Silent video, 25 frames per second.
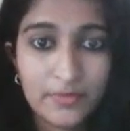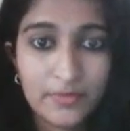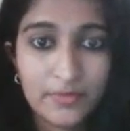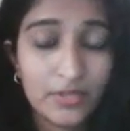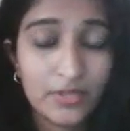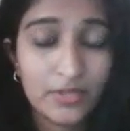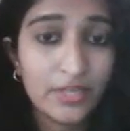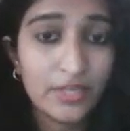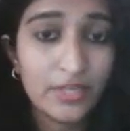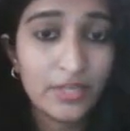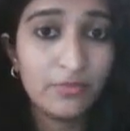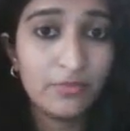
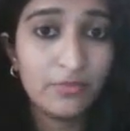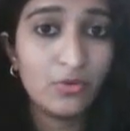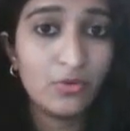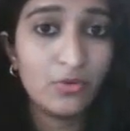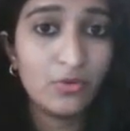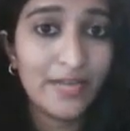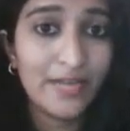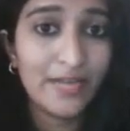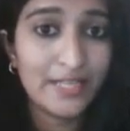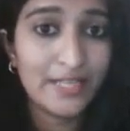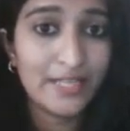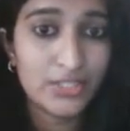Okay, for
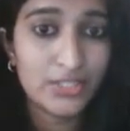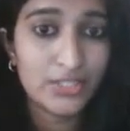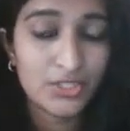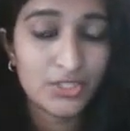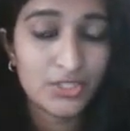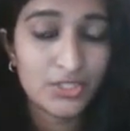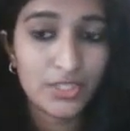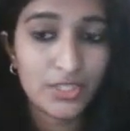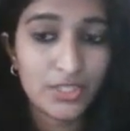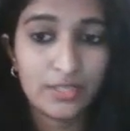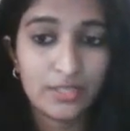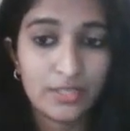
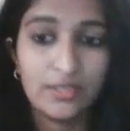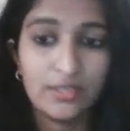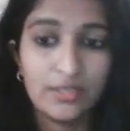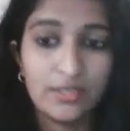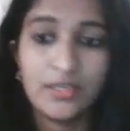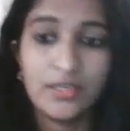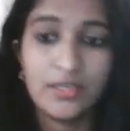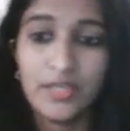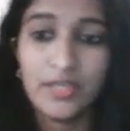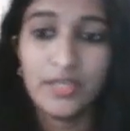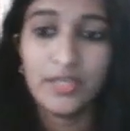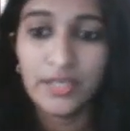digestion.
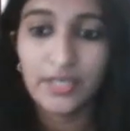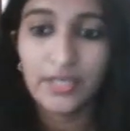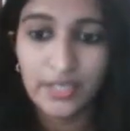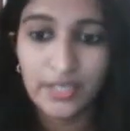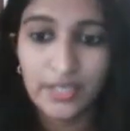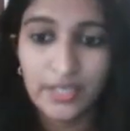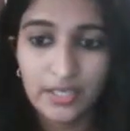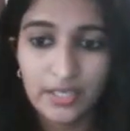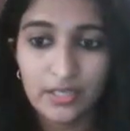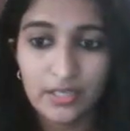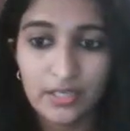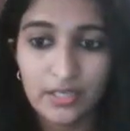
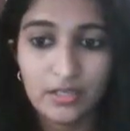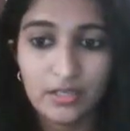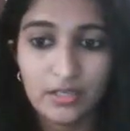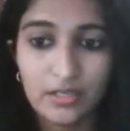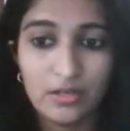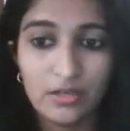Here,